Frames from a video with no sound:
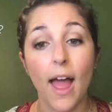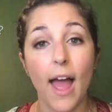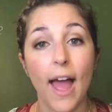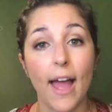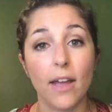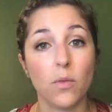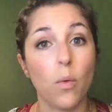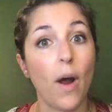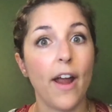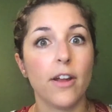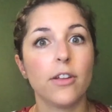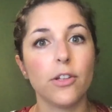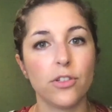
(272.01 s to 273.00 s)
and why
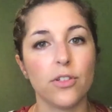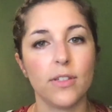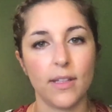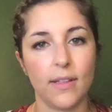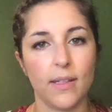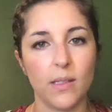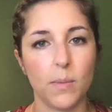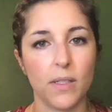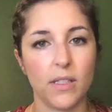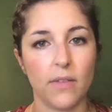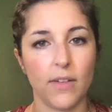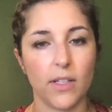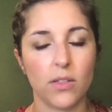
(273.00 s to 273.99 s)
are you choosing this
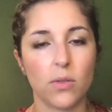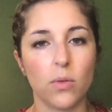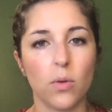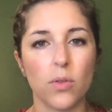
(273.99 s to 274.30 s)
specific school?